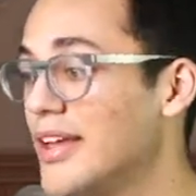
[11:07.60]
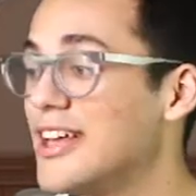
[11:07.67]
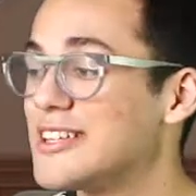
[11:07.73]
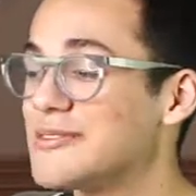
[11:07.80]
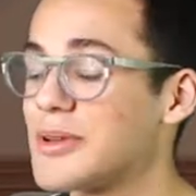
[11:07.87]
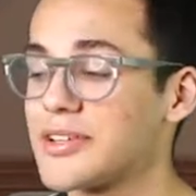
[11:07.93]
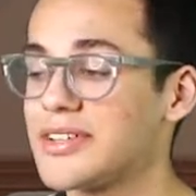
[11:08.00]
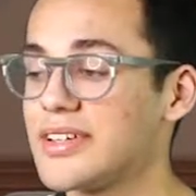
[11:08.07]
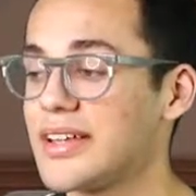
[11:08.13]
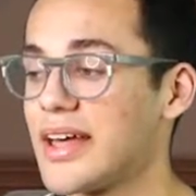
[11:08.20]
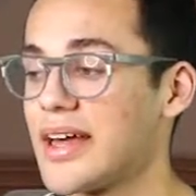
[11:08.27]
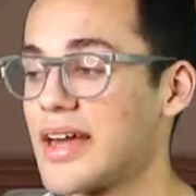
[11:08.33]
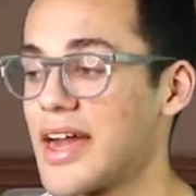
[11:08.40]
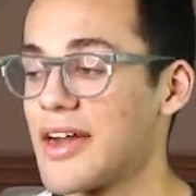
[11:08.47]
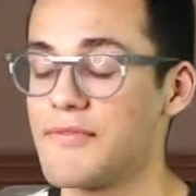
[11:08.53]
Especially
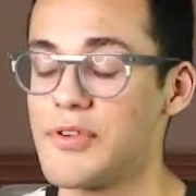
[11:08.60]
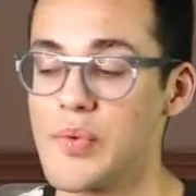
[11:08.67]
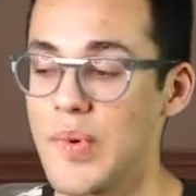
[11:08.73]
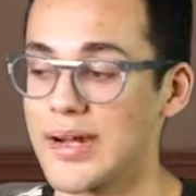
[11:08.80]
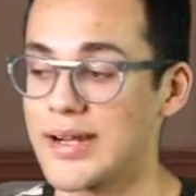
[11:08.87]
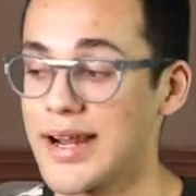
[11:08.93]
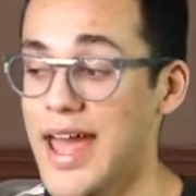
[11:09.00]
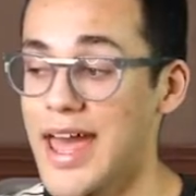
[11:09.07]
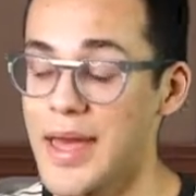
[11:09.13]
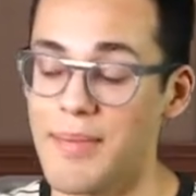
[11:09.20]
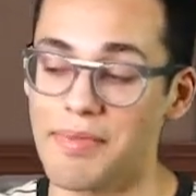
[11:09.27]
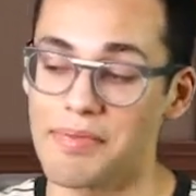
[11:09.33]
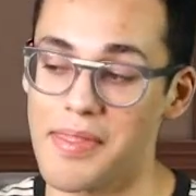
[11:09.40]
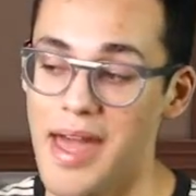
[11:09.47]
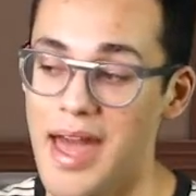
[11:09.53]
like if you want to aim
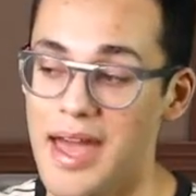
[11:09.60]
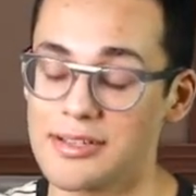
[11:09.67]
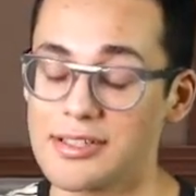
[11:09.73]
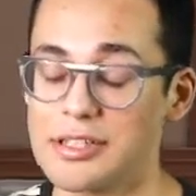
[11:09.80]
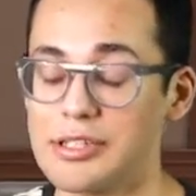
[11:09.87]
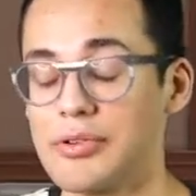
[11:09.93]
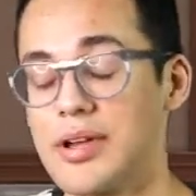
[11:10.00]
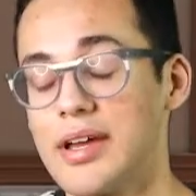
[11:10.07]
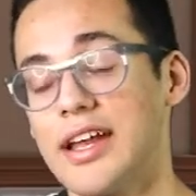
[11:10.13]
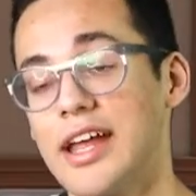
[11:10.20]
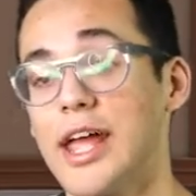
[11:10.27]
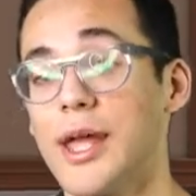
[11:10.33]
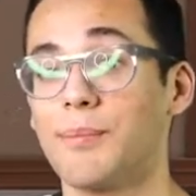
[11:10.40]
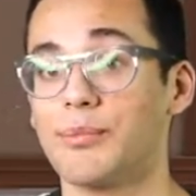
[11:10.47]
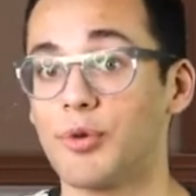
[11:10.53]
at the edge, then you can
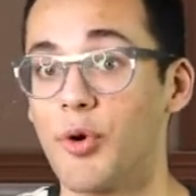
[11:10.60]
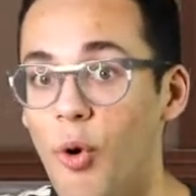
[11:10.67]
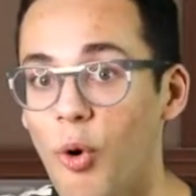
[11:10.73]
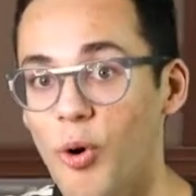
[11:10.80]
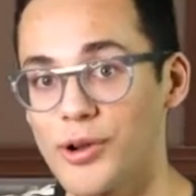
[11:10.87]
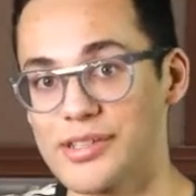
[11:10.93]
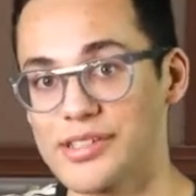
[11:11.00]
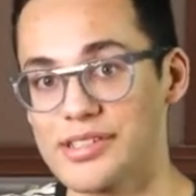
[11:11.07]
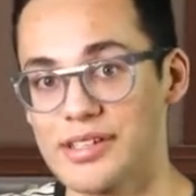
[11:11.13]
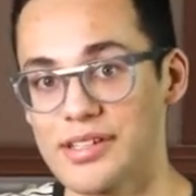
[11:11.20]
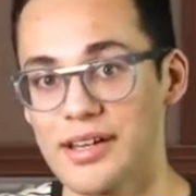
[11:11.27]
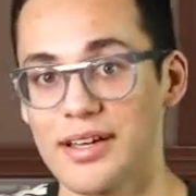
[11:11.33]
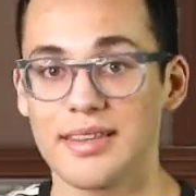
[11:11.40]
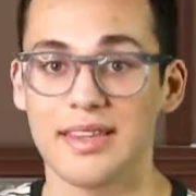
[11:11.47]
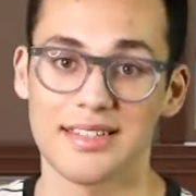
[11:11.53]
aim towards
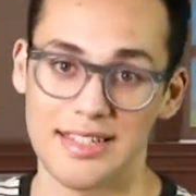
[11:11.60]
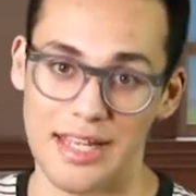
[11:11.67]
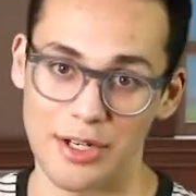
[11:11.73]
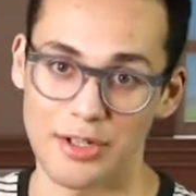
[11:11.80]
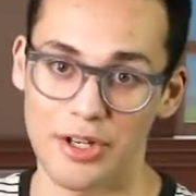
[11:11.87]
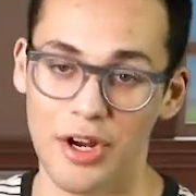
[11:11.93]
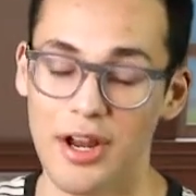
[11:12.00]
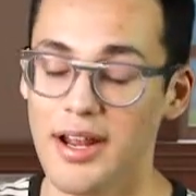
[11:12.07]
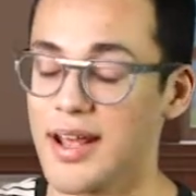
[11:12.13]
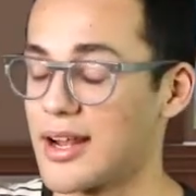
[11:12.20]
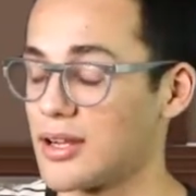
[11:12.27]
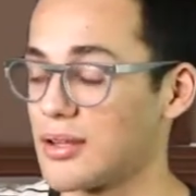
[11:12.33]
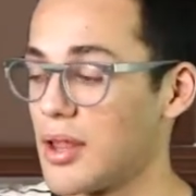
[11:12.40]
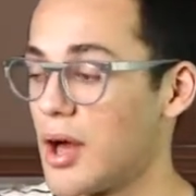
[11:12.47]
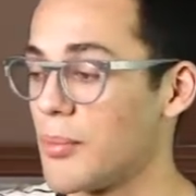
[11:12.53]
the center and get
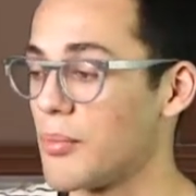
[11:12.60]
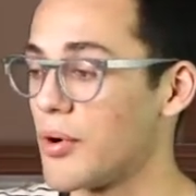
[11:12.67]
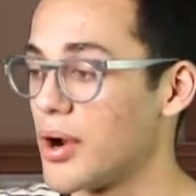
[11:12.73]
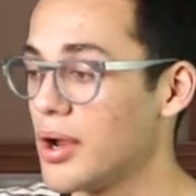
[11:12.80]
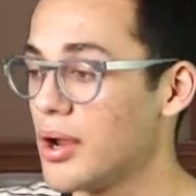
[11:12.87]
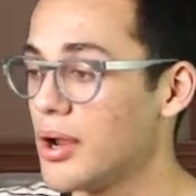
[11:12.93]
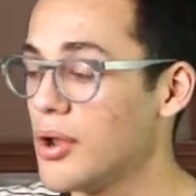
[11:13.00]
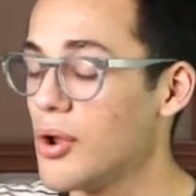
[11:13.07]
a lot more.